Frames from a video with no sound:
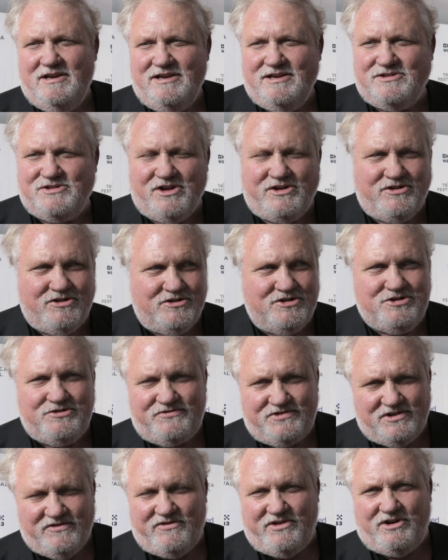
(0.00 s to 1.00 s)
is under
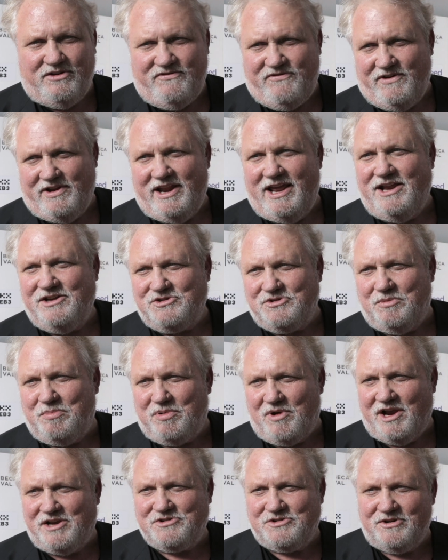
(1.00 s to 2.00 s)
severe financial
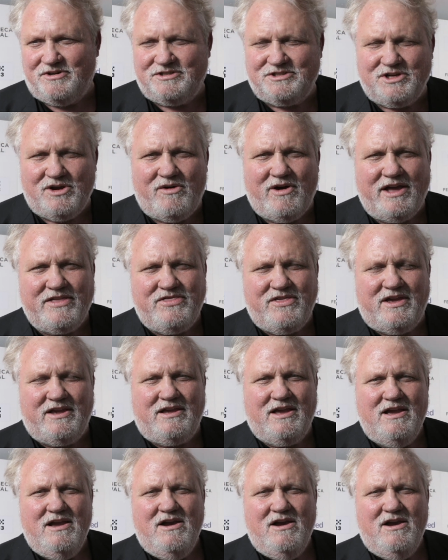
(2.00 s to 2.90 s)
pressure. So I think